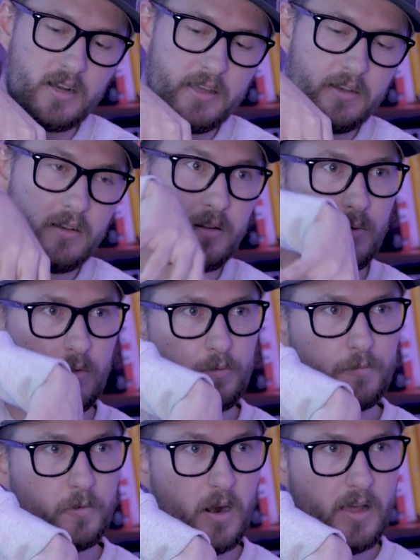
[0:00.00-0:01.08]
in the
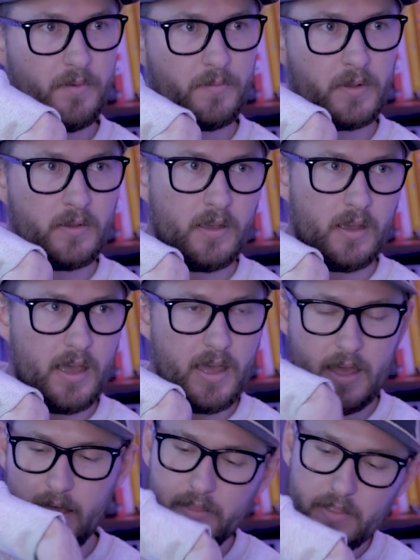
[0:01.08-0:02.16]
front. And